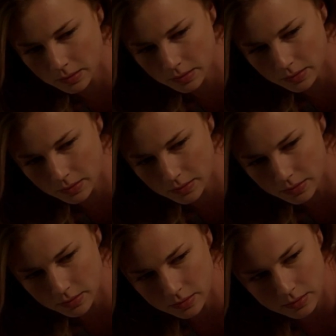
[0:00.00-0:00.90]

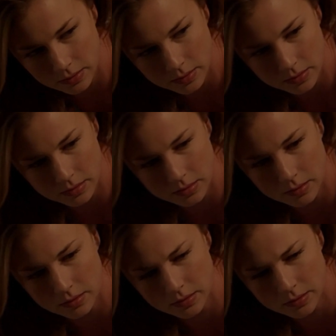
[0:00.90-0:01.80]

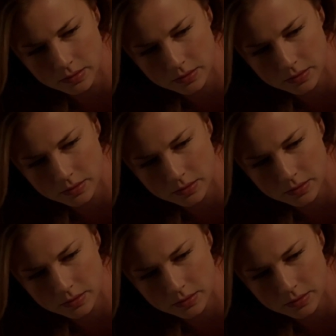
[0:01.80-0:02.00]
Nobody speaks.